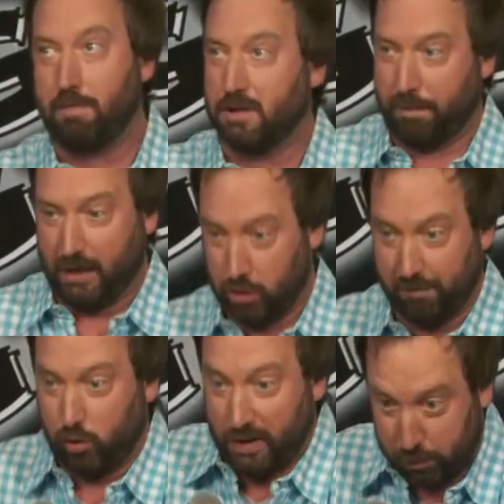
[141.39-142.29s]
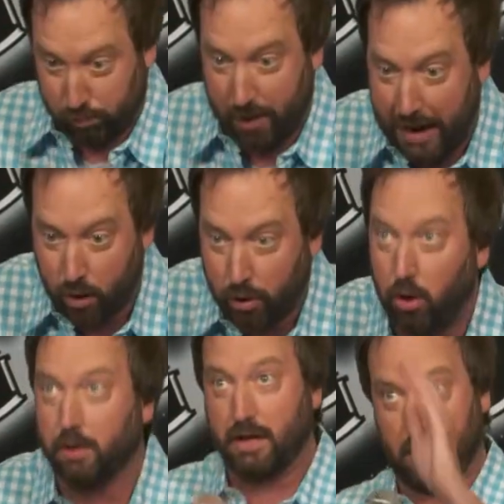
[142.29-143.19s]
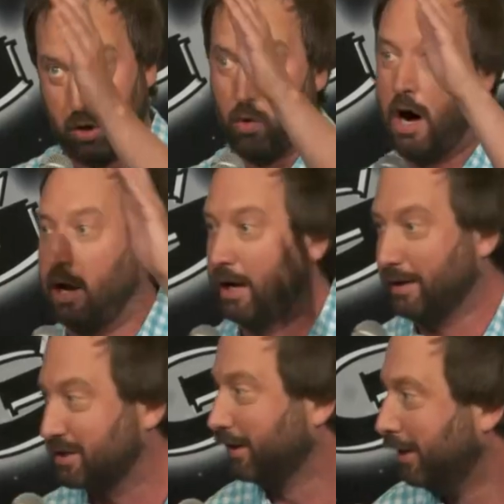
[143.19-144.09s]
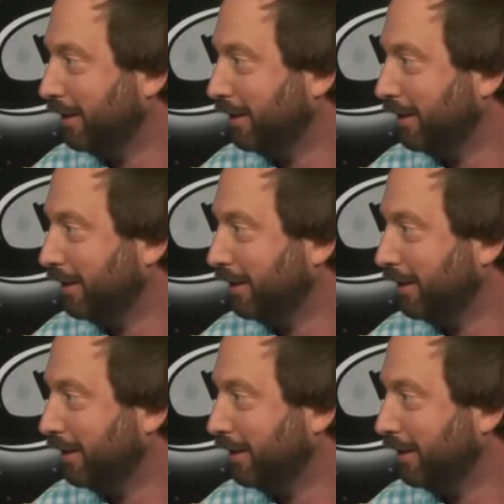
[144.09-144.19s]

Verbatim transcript: there's a picture of Chris Brown holding the koala. It's a,